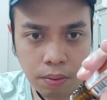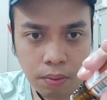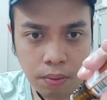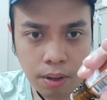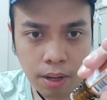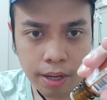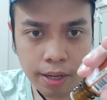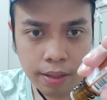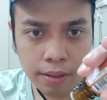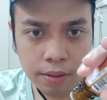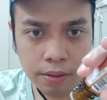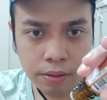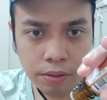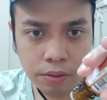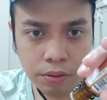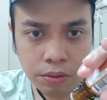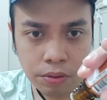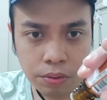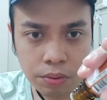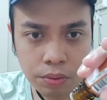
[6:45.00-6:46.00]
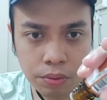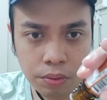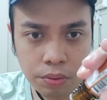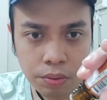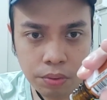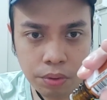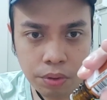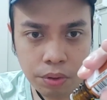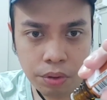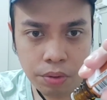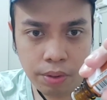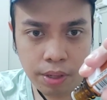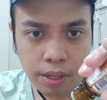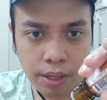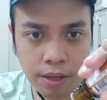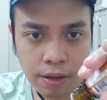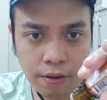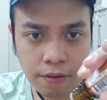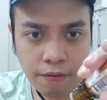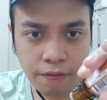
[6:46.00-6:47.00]
One, 2,
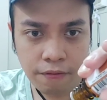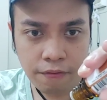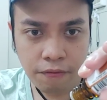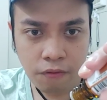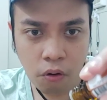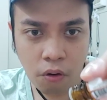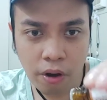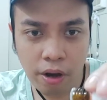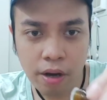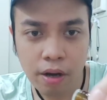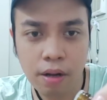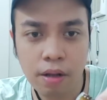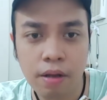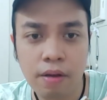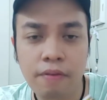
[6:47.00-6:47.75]
3, 4.